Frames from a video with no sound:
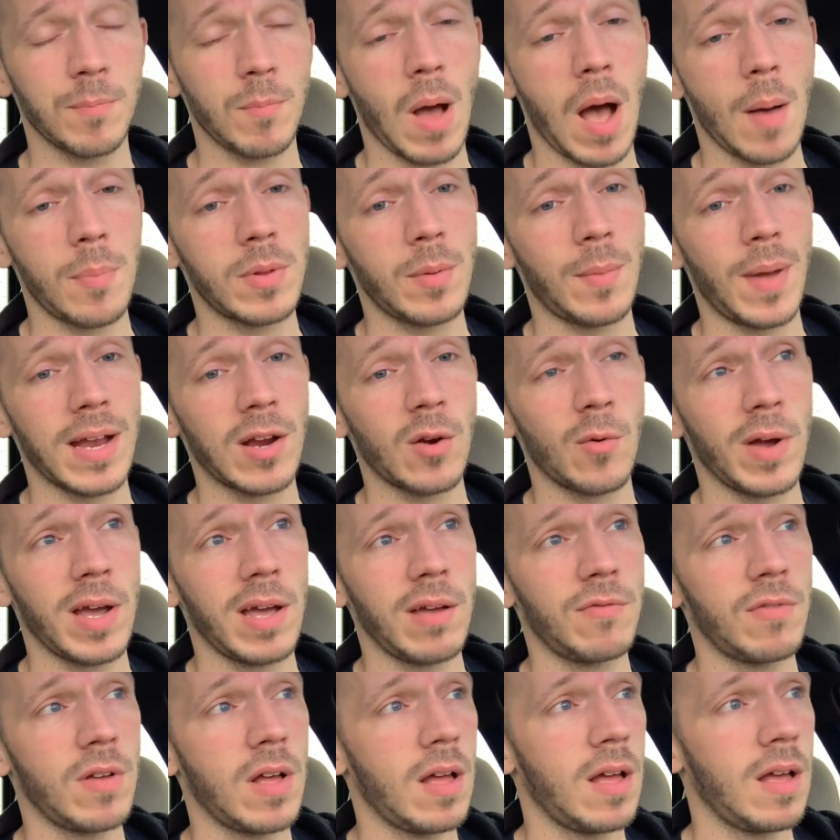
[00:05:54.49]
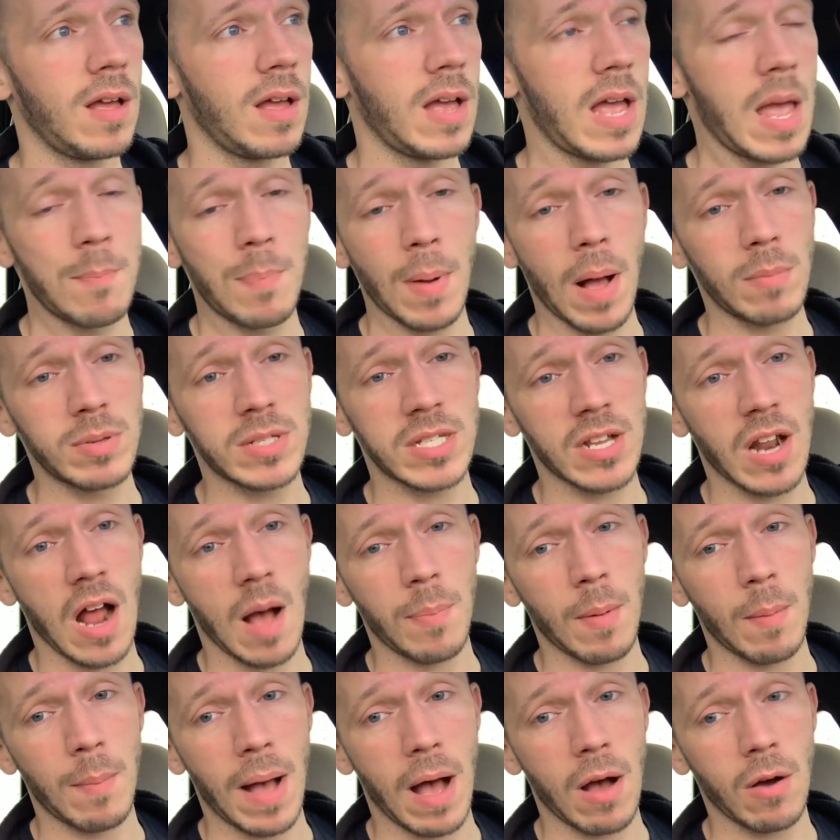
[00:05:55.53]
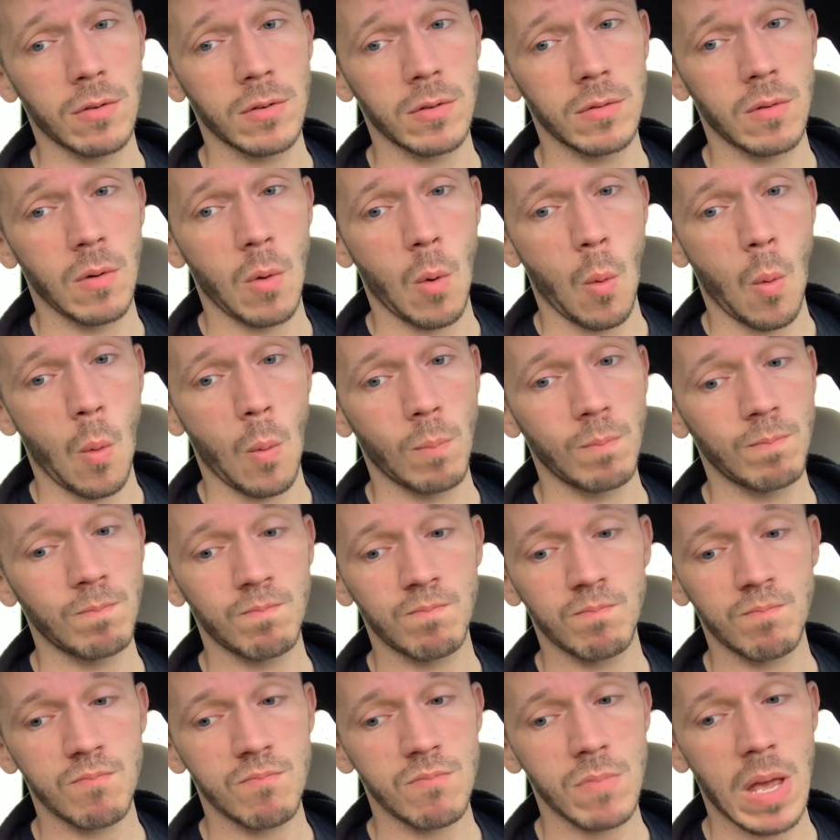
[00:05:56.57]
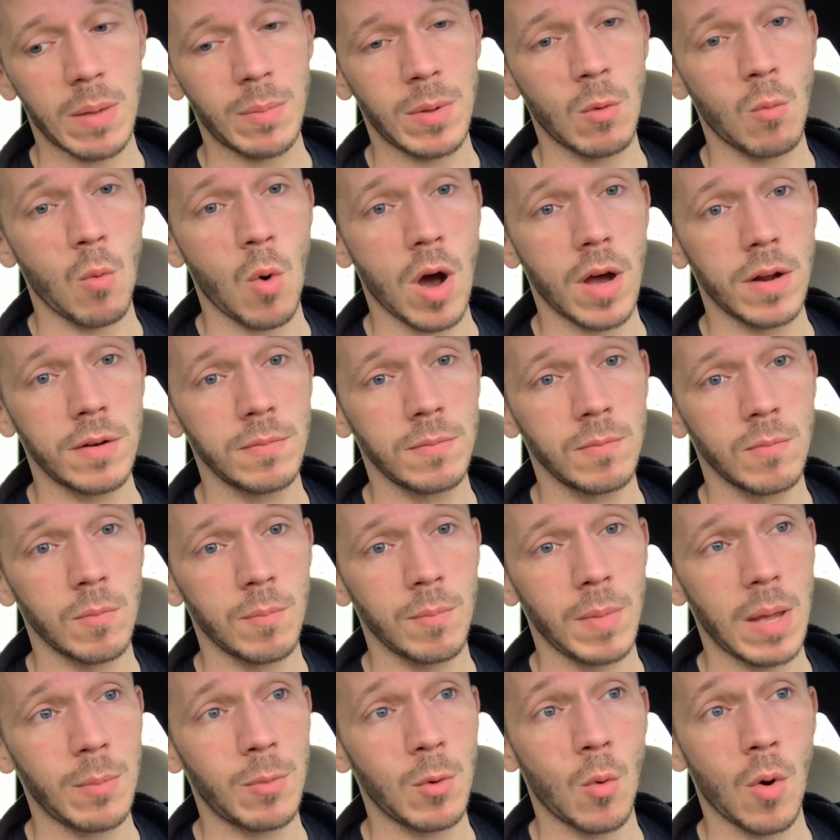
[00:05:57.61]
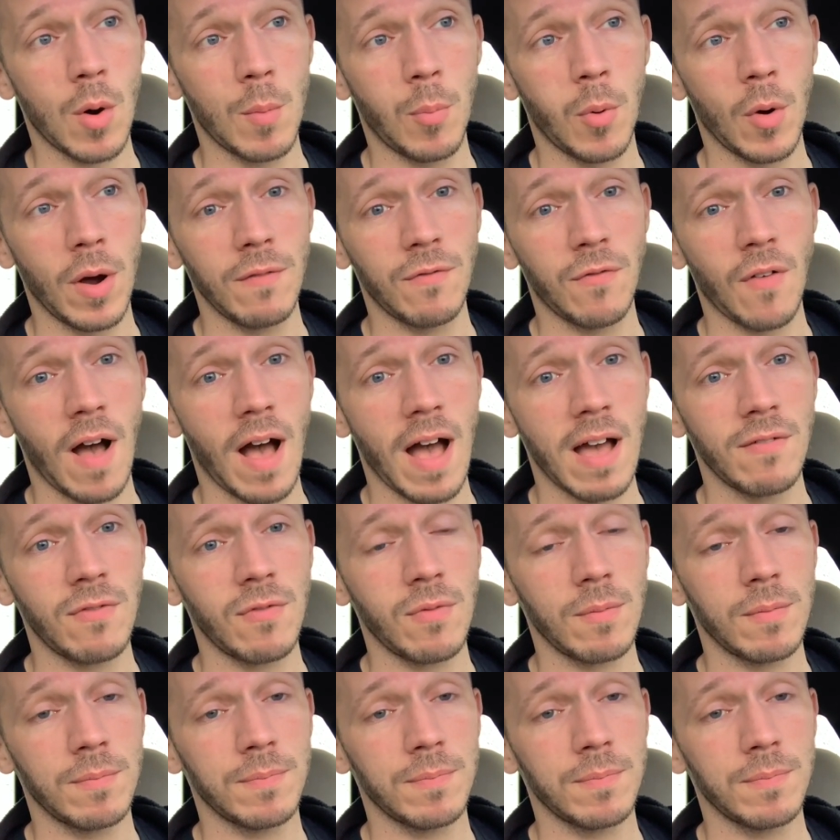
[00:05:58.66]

Pop in the microwave, it bumps it up about maybe one, maybe one point five.